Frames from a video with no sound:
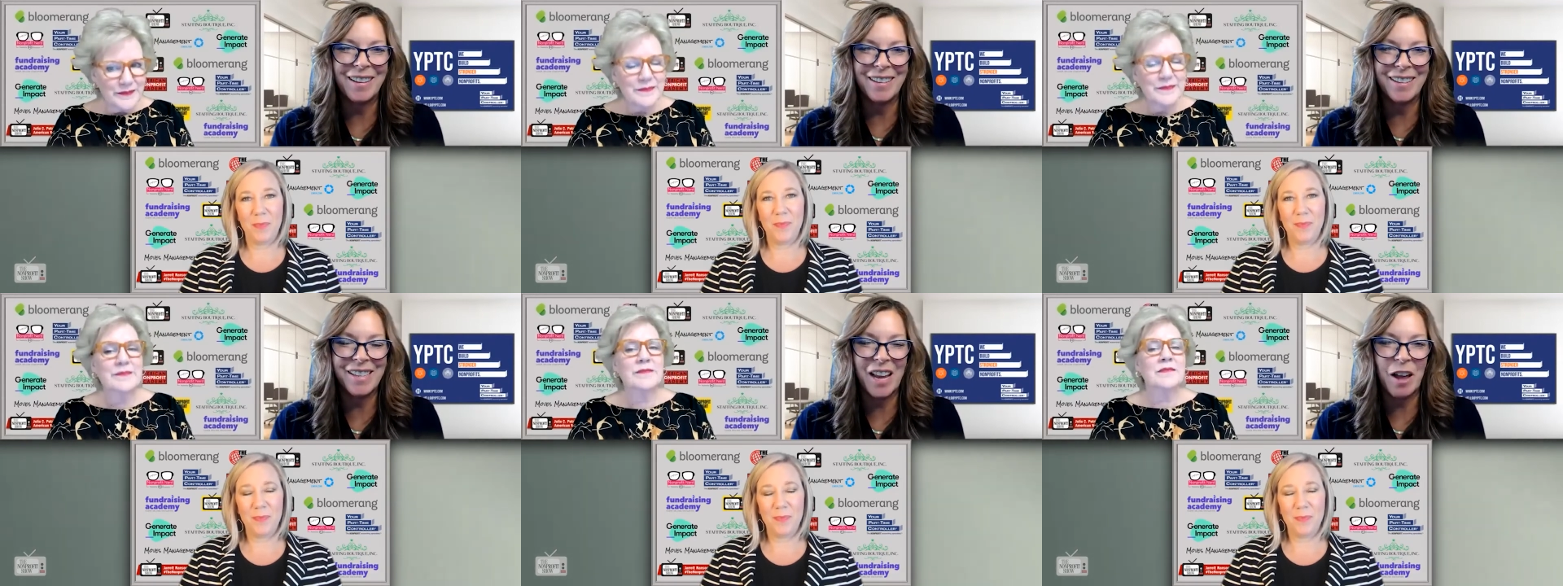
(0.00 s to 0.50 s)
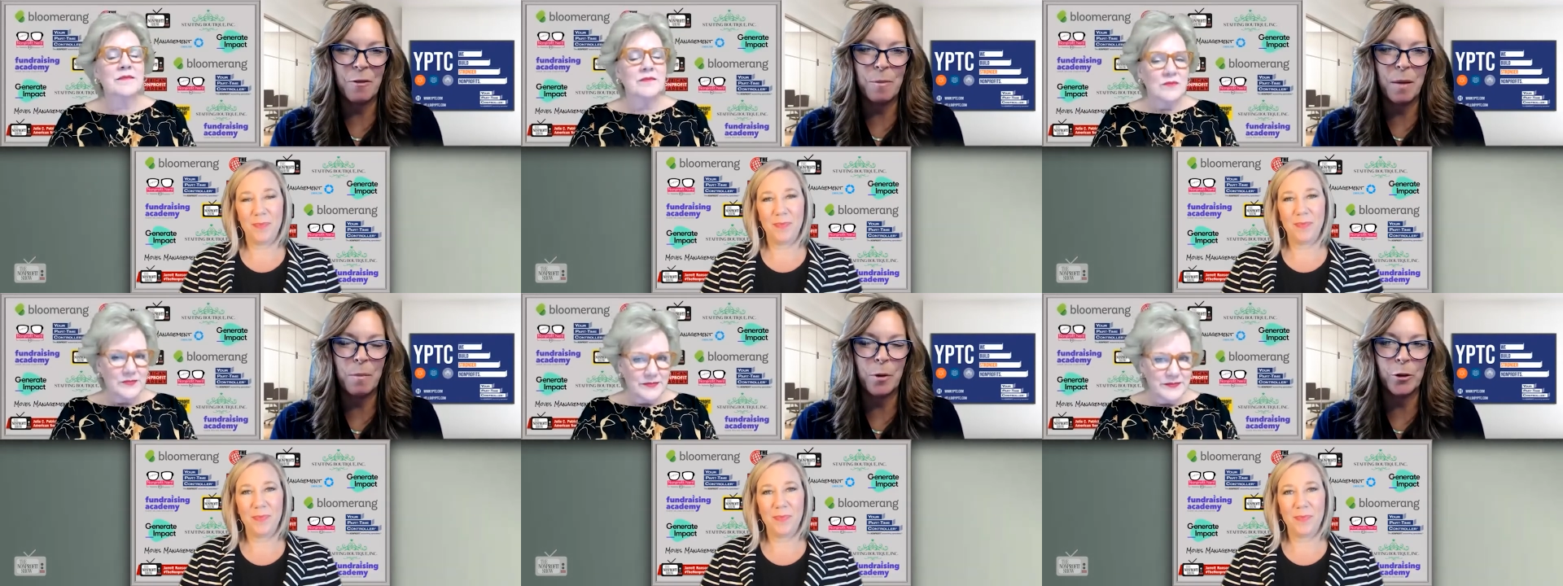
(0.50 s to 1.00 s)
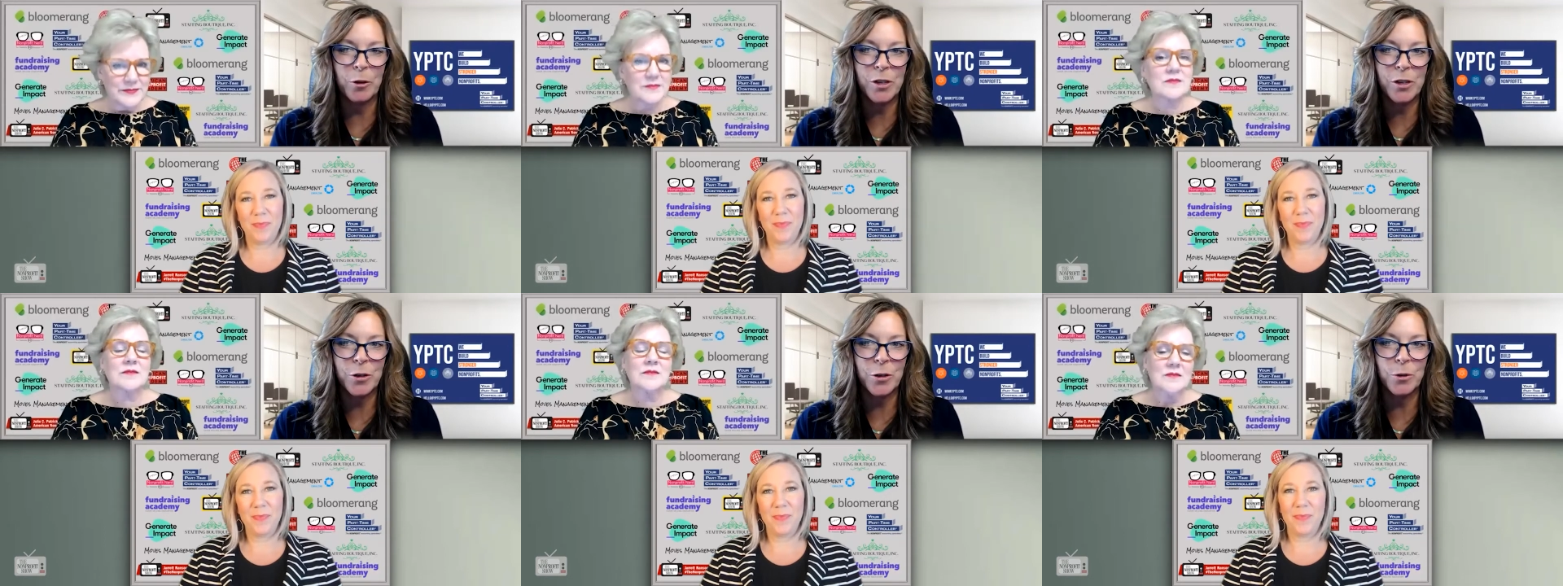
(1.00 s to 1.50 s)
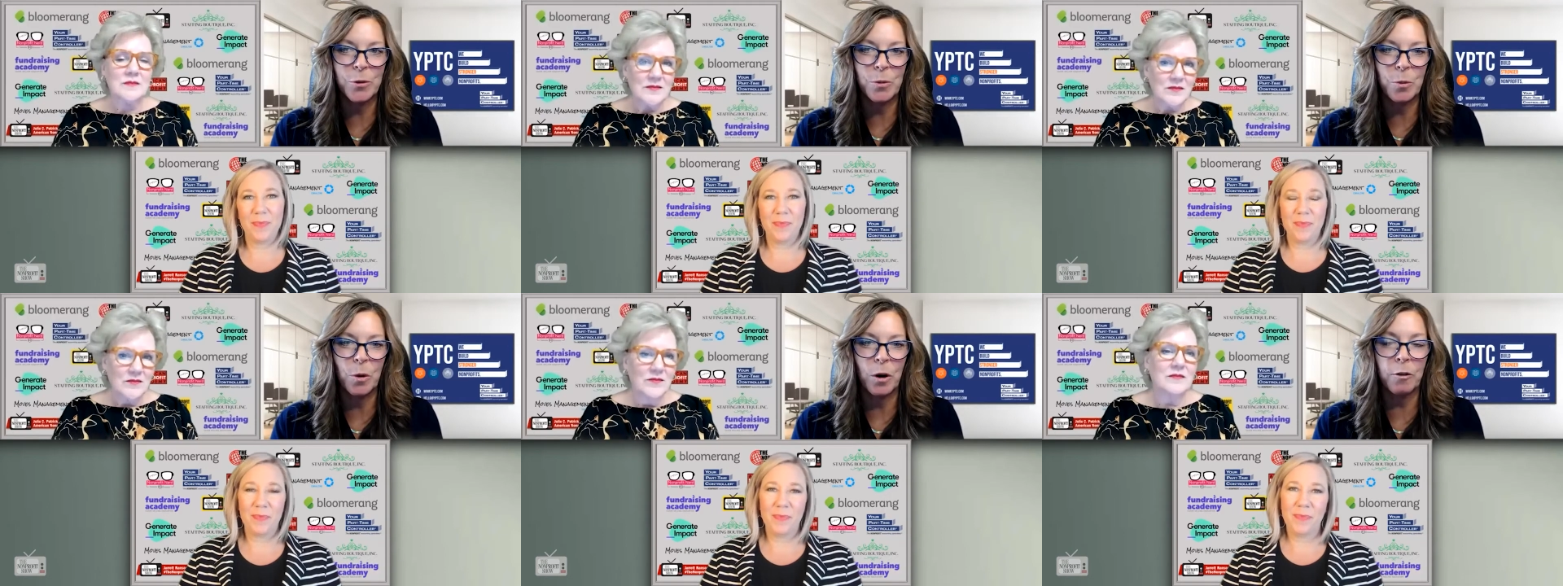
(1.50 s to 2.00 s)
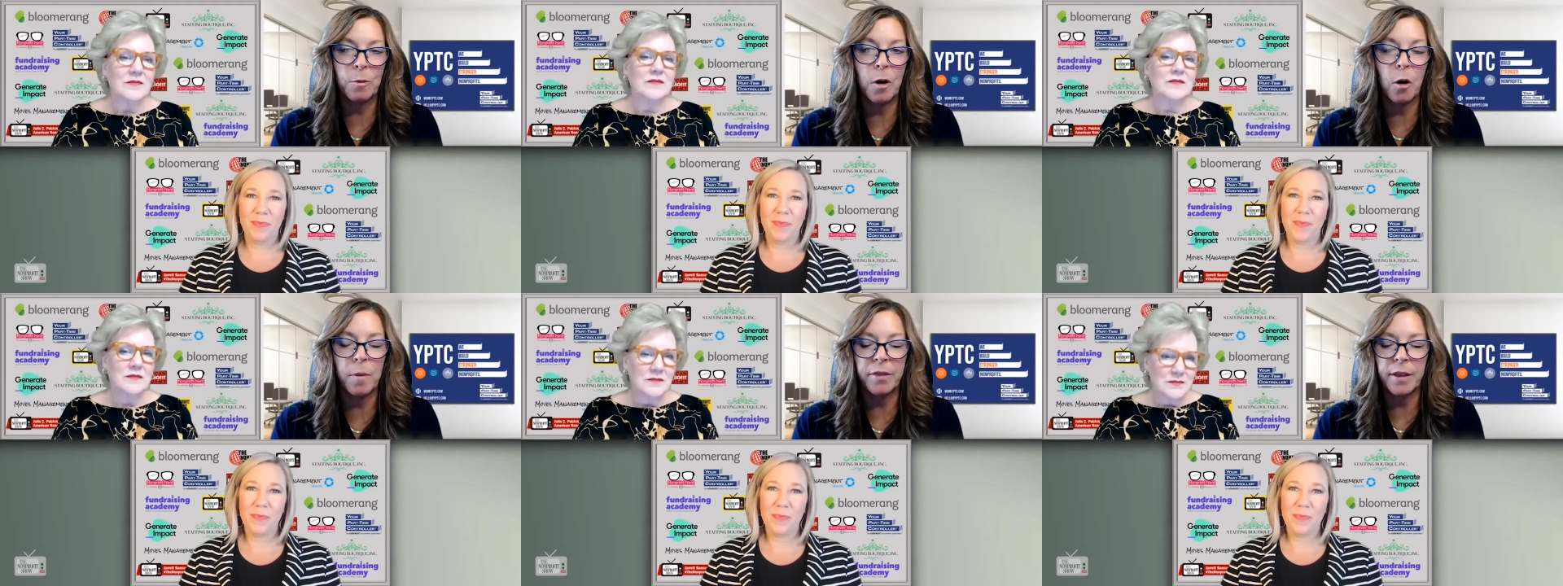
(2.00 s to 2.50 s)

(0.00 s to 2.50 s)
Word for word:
Speaker 1: staff members to work from home.